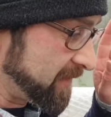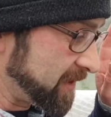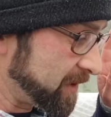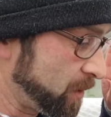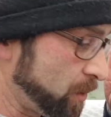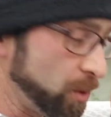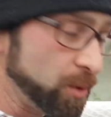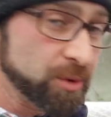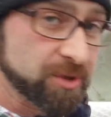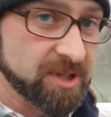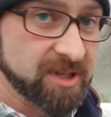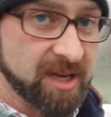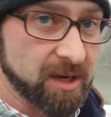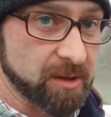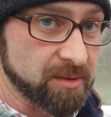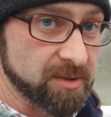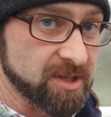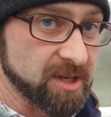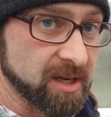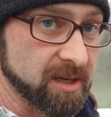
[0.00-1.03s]

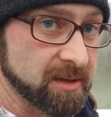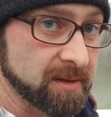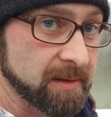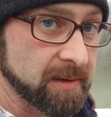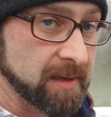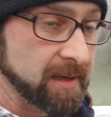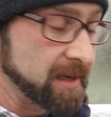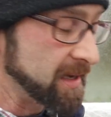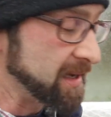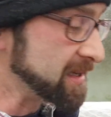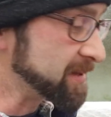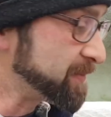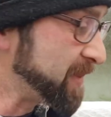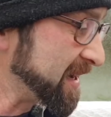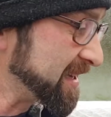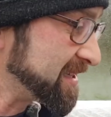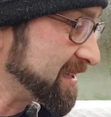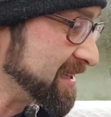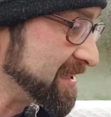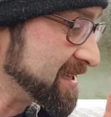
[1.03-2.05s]
horticulture is
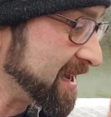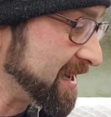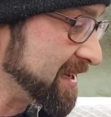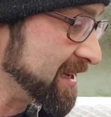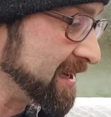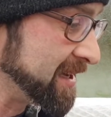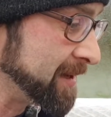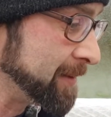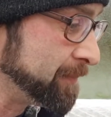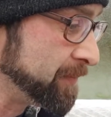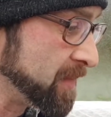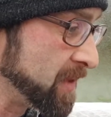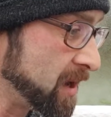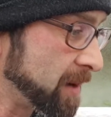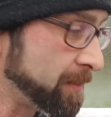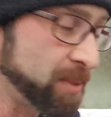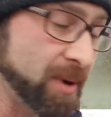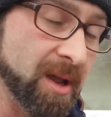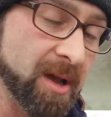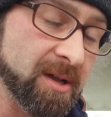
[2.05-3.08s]
basically taking
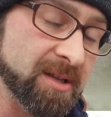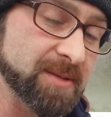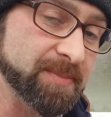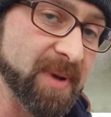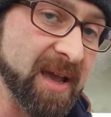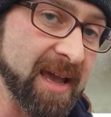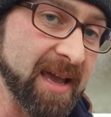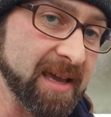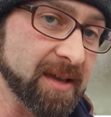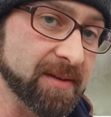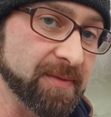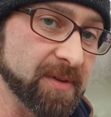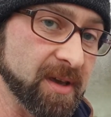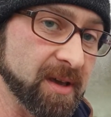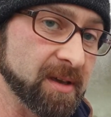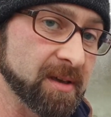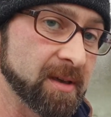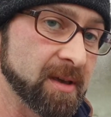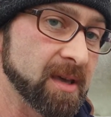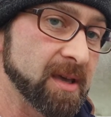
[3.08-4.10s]
a plant's
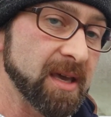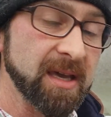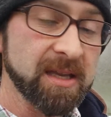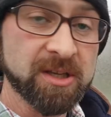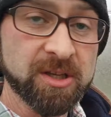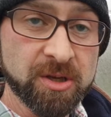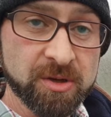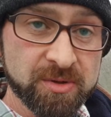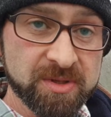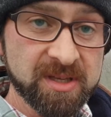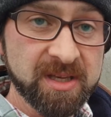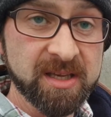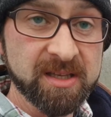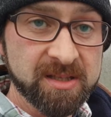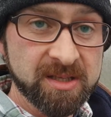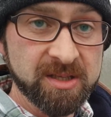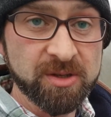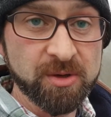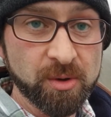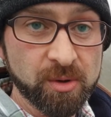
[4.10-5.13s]
behavior and using it
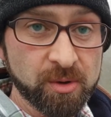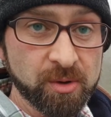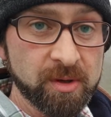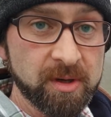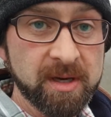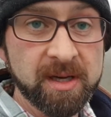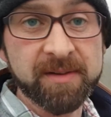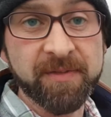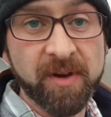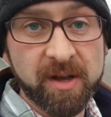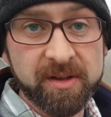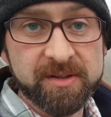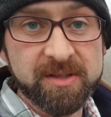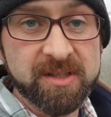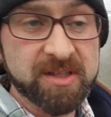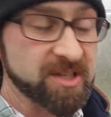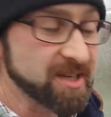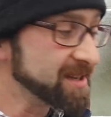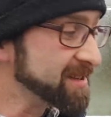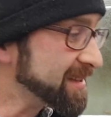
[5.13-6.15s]
to your
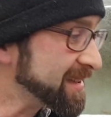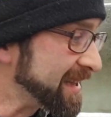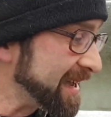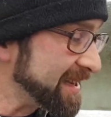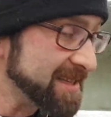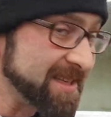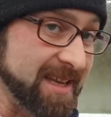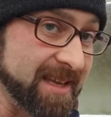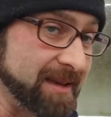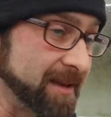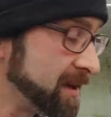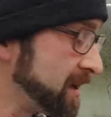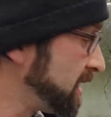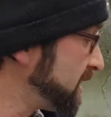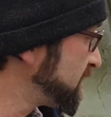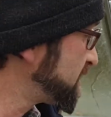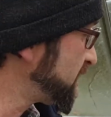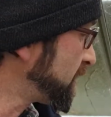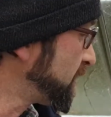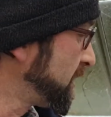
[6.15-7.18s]
advantage. That's it.
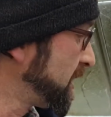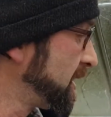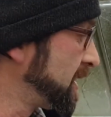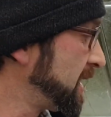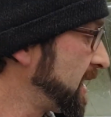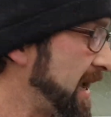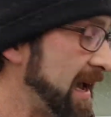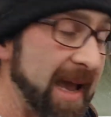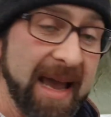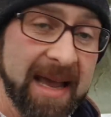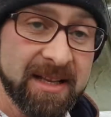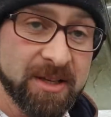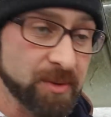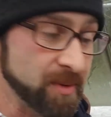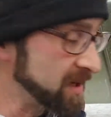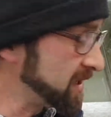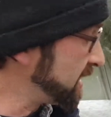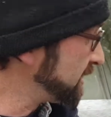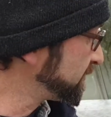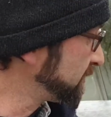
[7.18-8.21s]
So, and
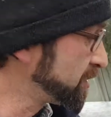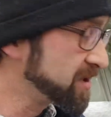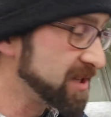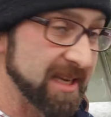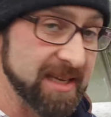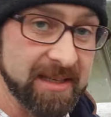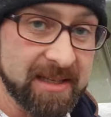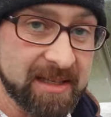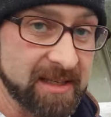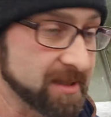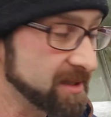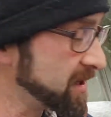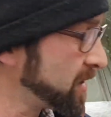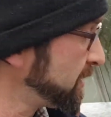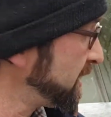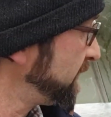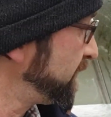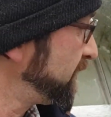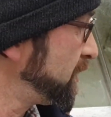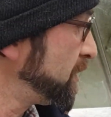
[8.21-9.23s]
doing it routinely. So
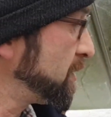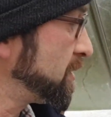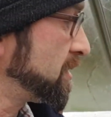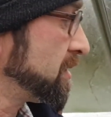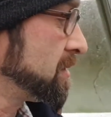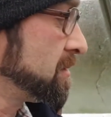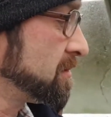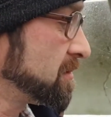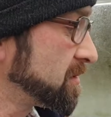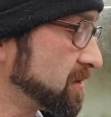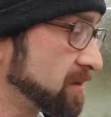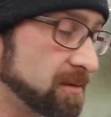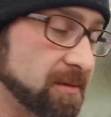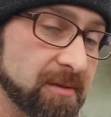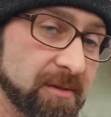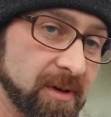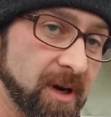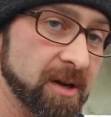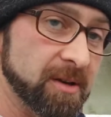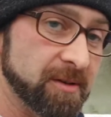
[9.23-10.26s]
if you can
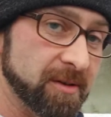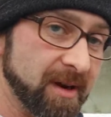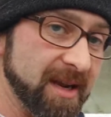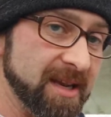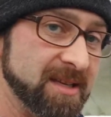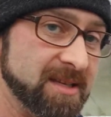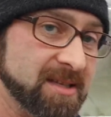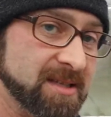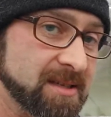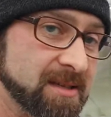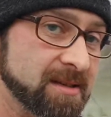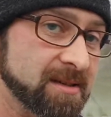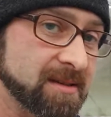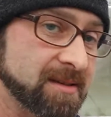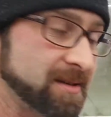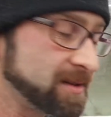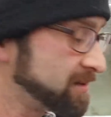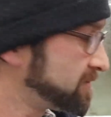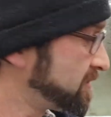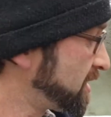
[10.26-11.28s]
grow cress
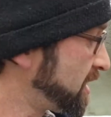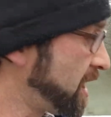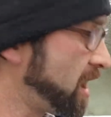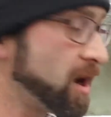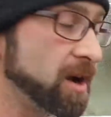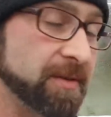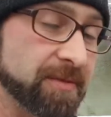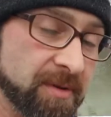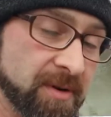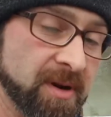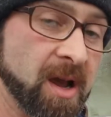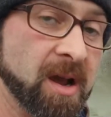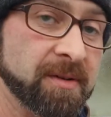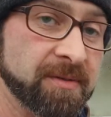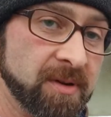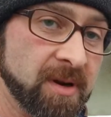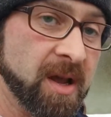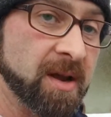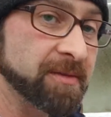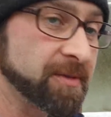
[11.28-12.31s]
over and over
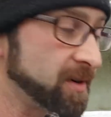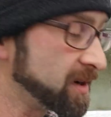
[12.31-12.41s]
and over